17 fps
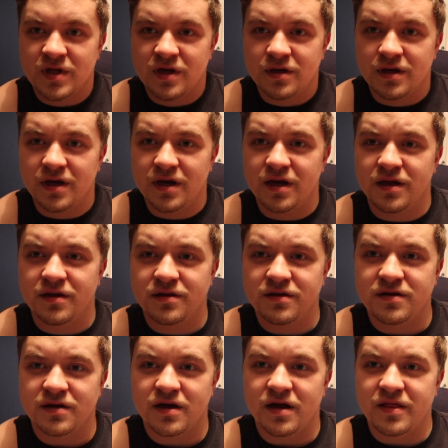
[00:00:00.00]

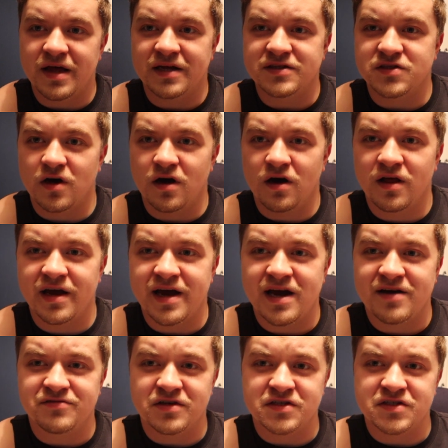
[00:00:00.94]
And that's all I
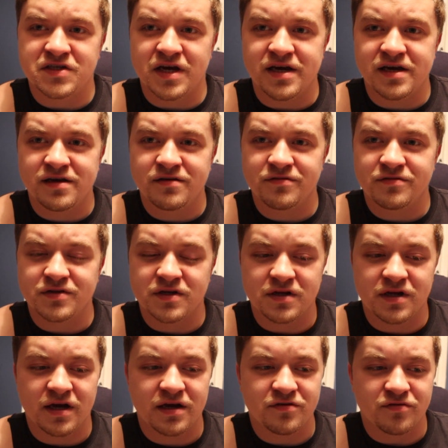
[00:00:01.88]
have to say
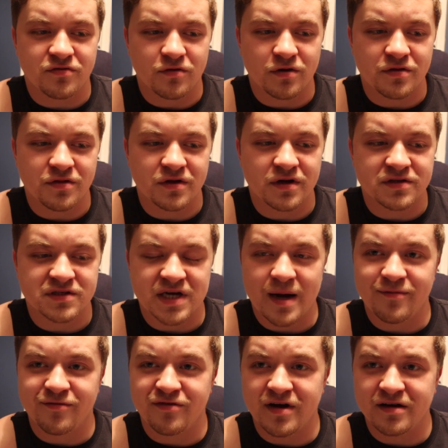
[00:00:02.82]
today for the
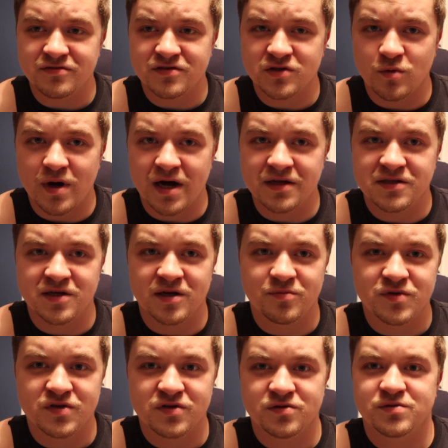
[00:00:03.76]
top 5 squat
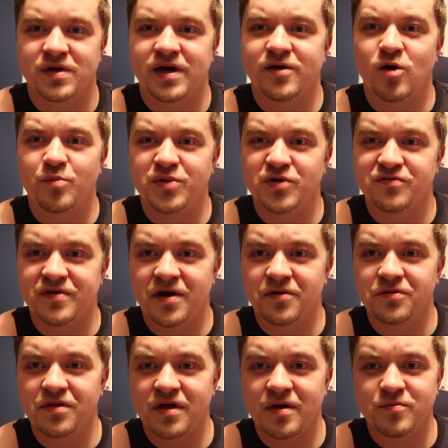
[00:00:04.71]
tips. I hope you
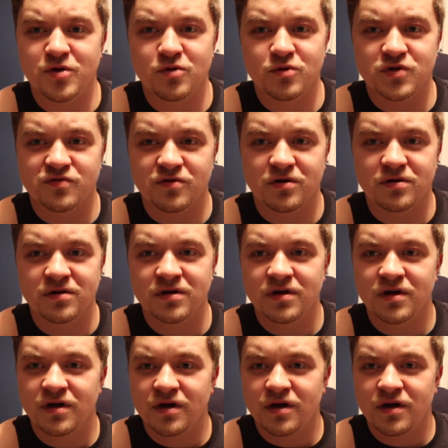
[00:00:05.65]
found them useful.
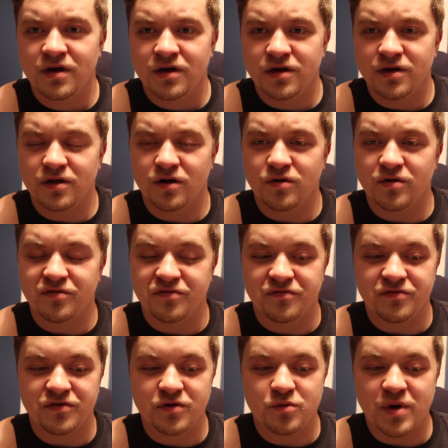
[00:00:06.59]

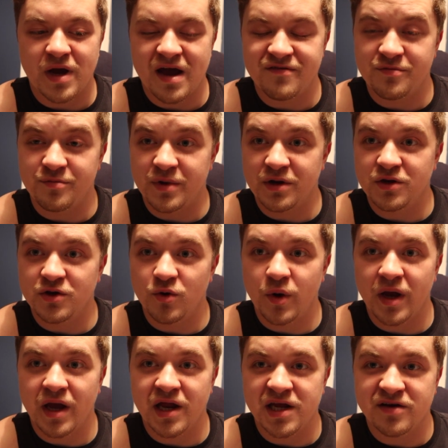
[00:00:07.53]
If you haven't been
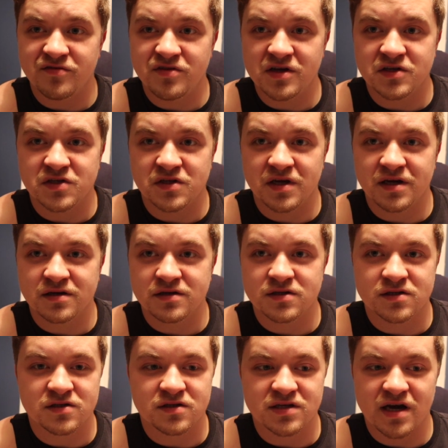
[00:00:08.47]
doing any of these
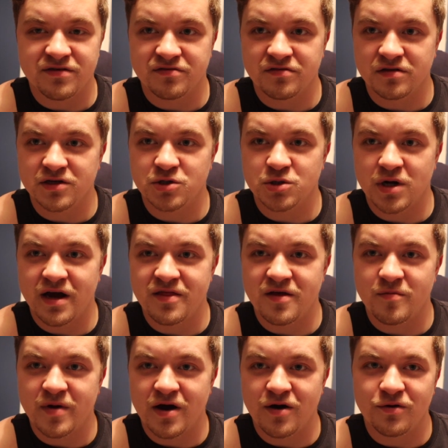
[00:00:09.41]
things, definitely try
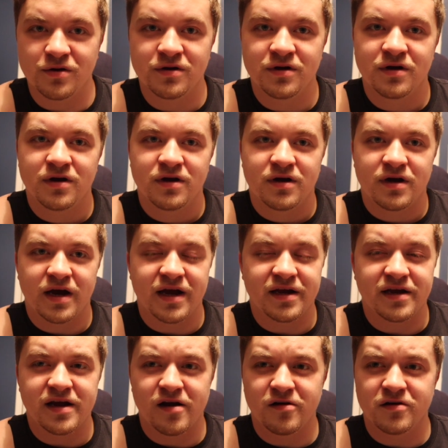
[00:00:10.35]
them out. I
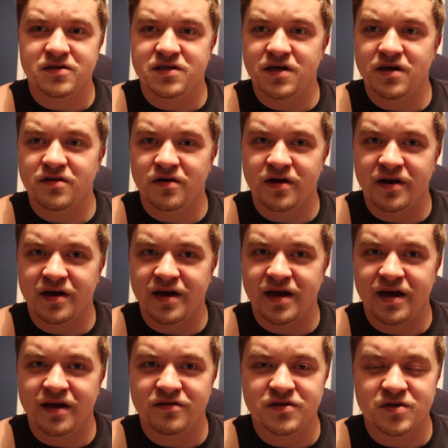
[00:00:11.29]
guarantee they're going to
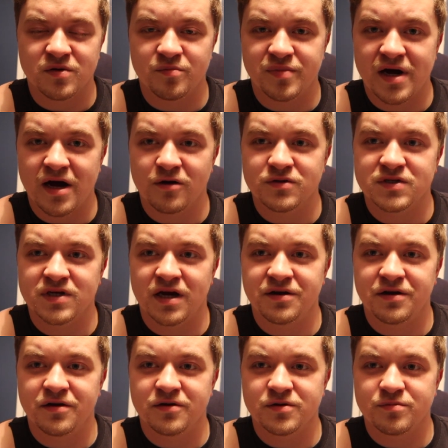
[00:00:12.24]
add some pounds
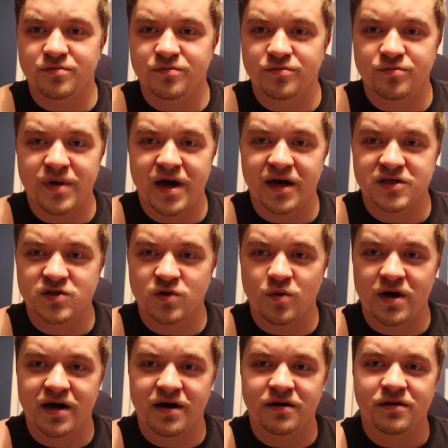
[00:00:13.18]
onto your max
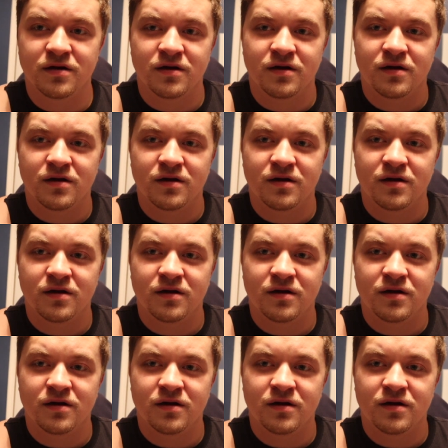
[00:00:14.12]
squat.